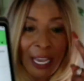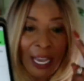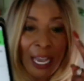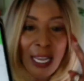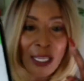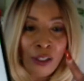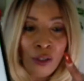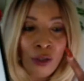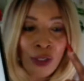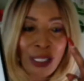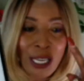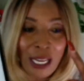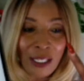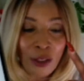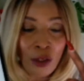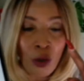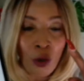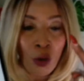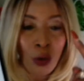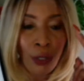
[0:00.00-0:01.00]
and use that
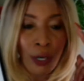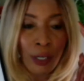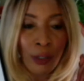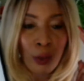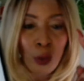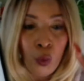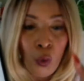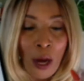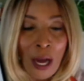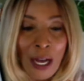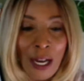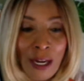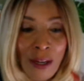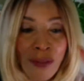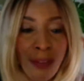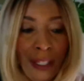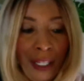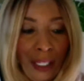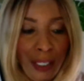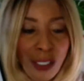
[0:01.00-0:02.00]
code 12
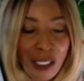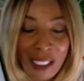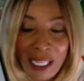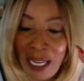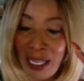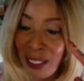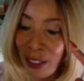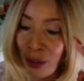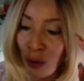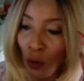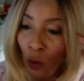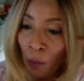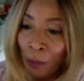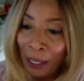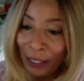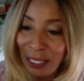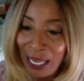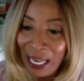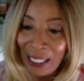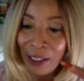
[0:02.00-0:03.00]
to get it home.
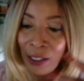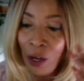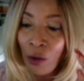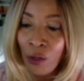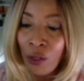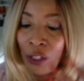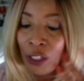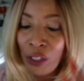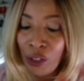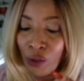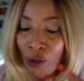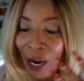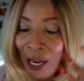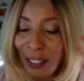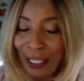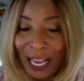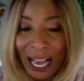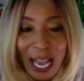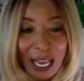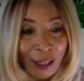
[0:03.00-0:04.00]
And that's how you could try
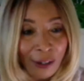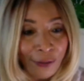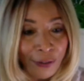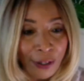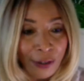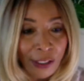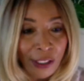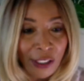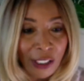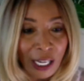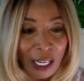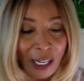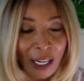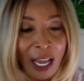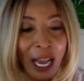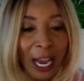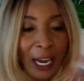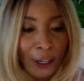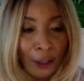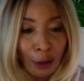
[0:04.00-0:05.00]
the aloe vera gel,
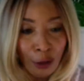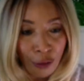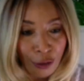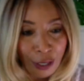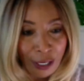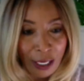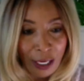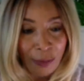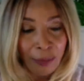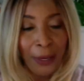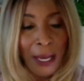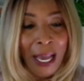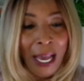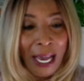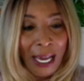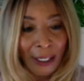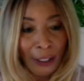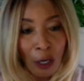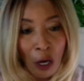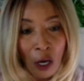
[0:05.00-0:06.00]
a cream,
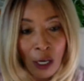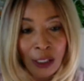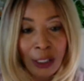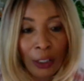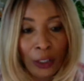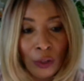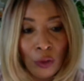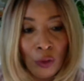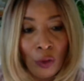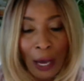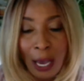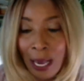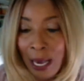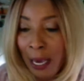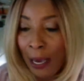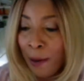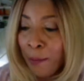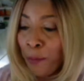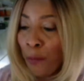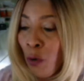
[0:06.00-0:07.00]
and also
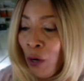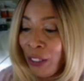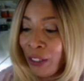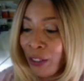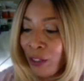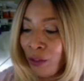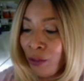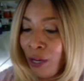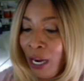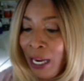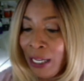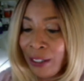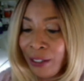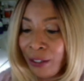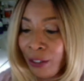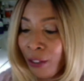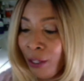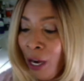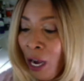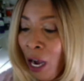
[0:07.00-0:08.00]
a
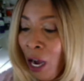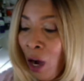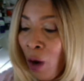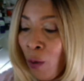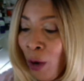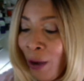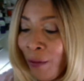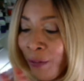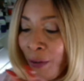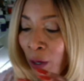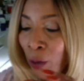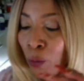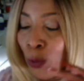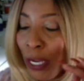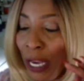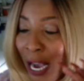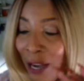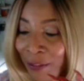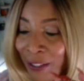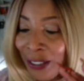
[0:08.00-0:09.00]
moisturizer. However,
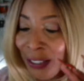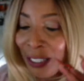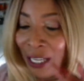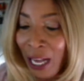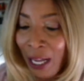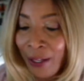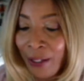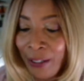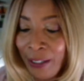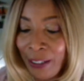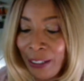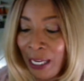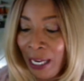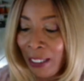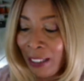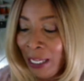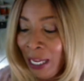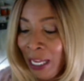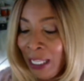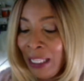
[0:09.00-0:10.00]
we have another
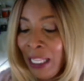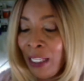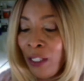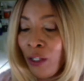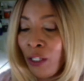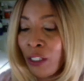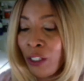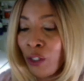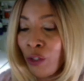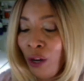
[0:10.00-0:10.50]
set that you could